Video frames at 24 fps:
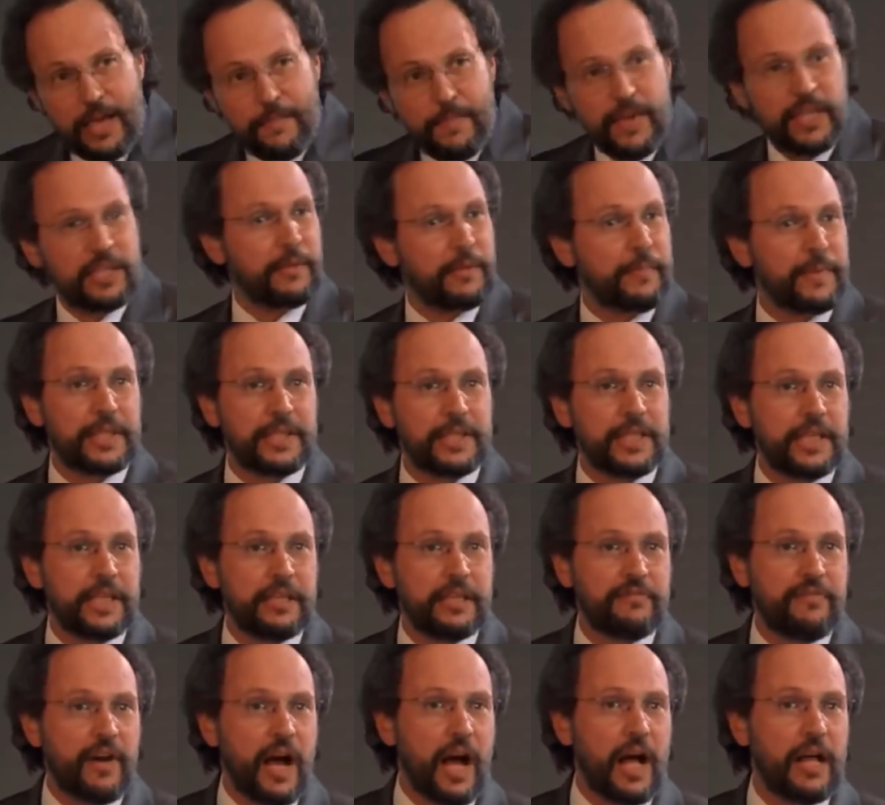I am
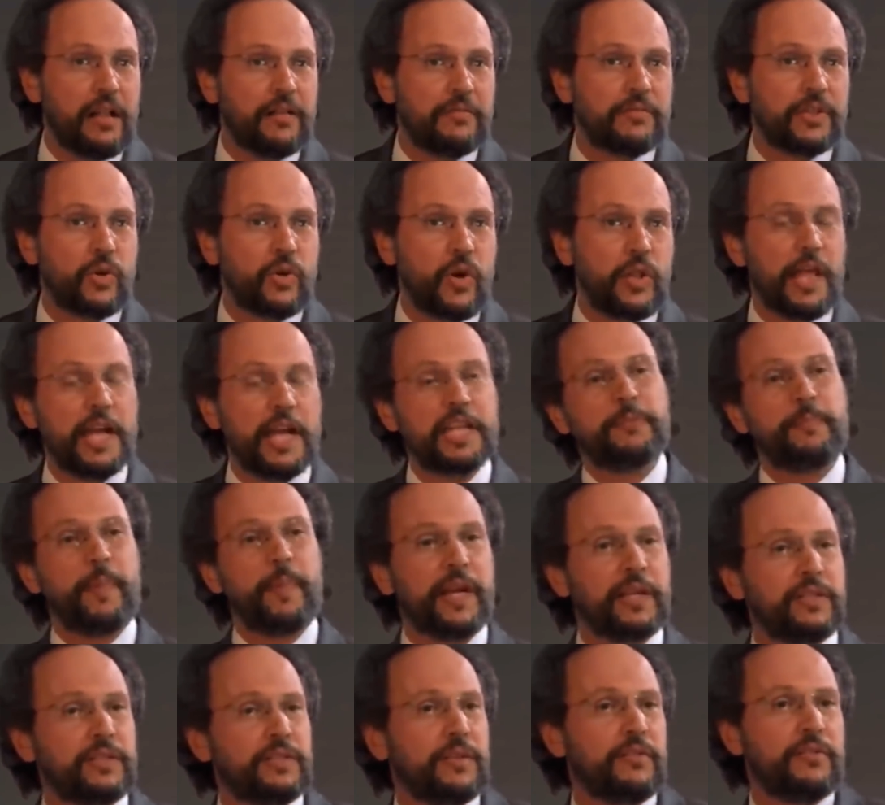intimately involved in all
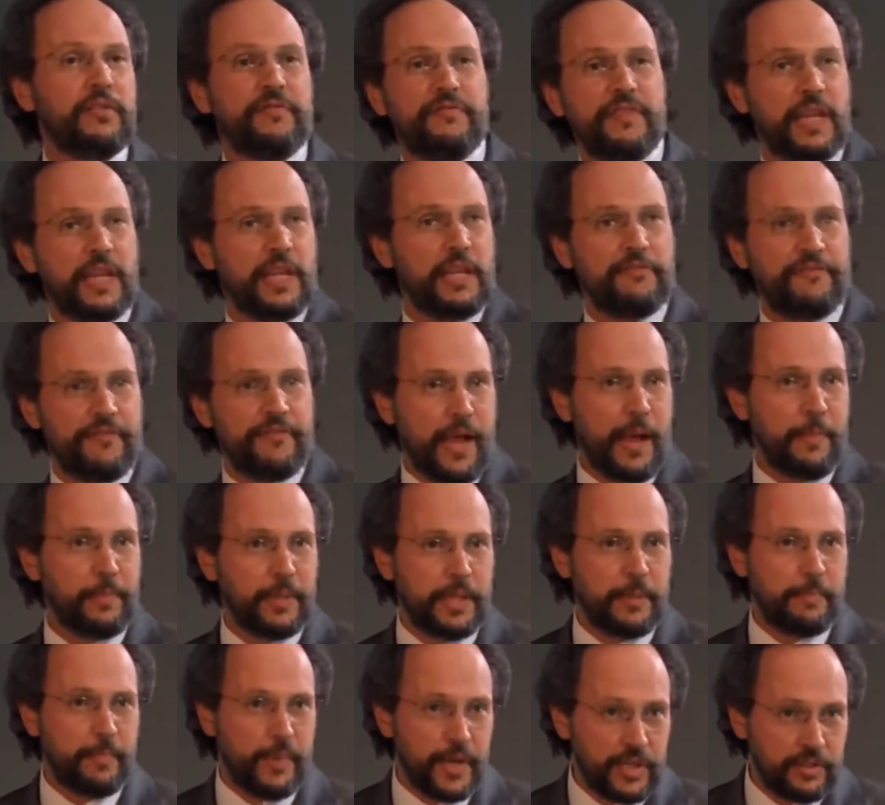aspects of the V D
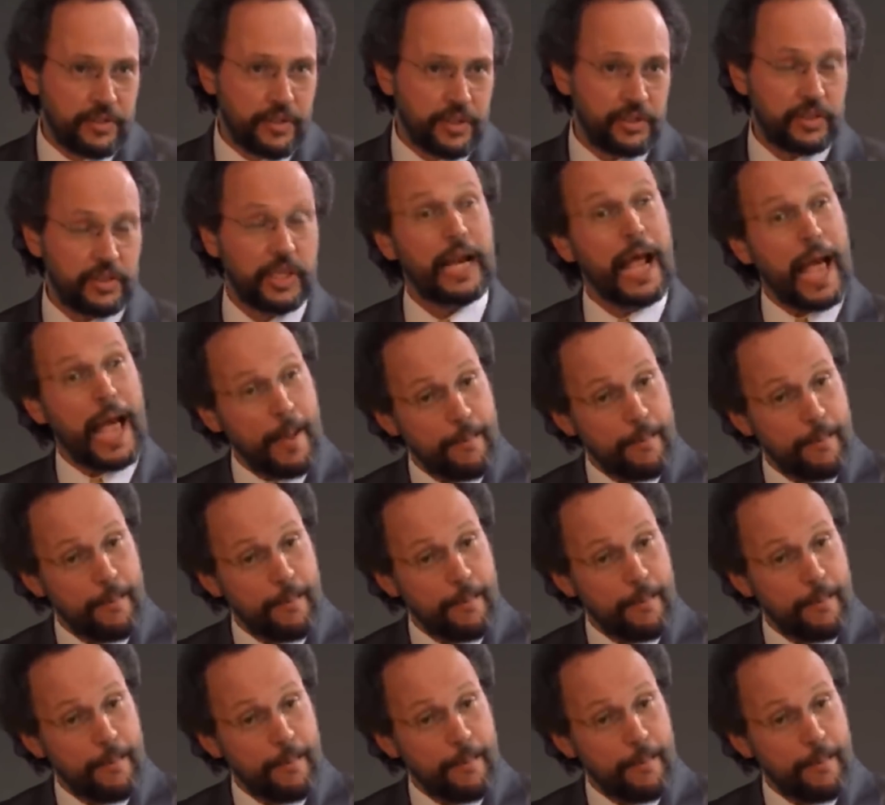family business,